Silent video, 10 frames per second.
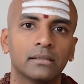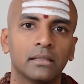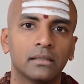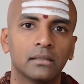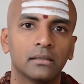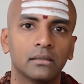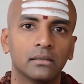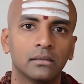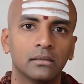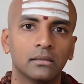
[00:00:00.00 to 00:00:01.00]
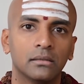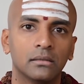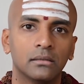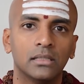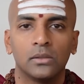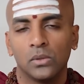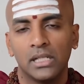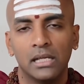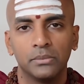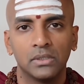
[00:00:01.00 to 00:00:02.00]
sick? Then what
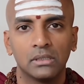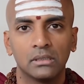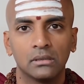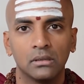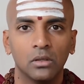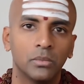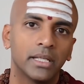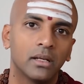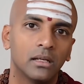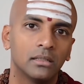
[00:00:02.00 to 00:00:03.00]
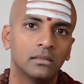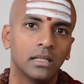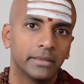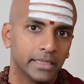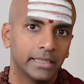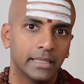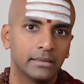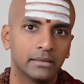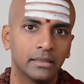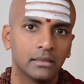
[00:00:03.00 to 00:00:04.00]
happens? Oh my God, I'm going to
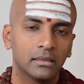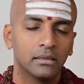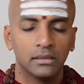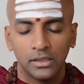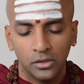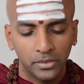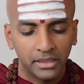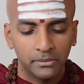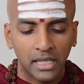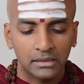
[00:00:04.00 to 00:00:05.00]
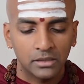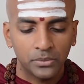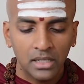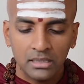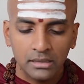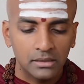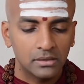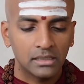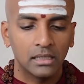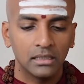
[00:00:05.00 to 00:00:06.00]
get sick. And then you bring back the present and
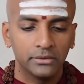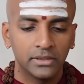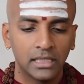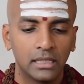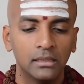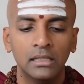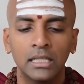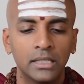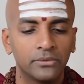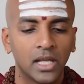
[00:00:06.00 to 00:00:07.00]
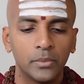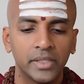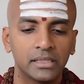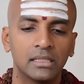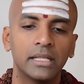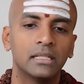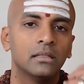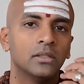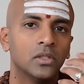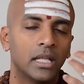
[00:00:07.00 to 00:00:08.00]
you start living that. 5 minutes
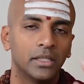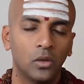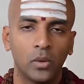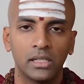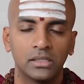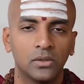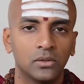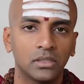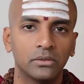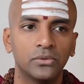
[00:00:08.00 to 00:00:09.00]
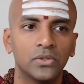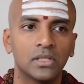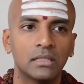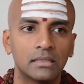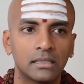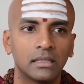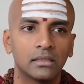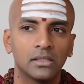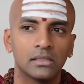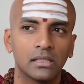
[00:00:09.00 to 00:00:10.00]
later, you let your awareness go into the future and you
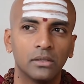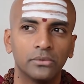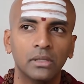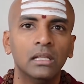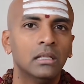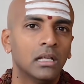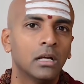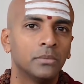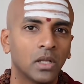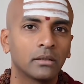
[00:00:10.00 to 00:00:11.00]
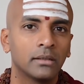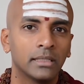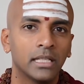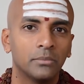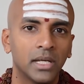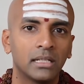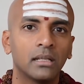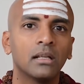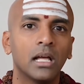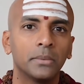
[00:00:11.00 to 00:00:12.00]
think to yourself, I'm not going to get
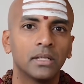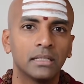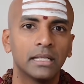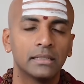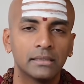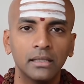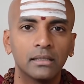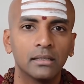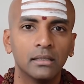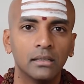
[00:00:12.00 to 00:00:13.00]
better, I'm going to get sick.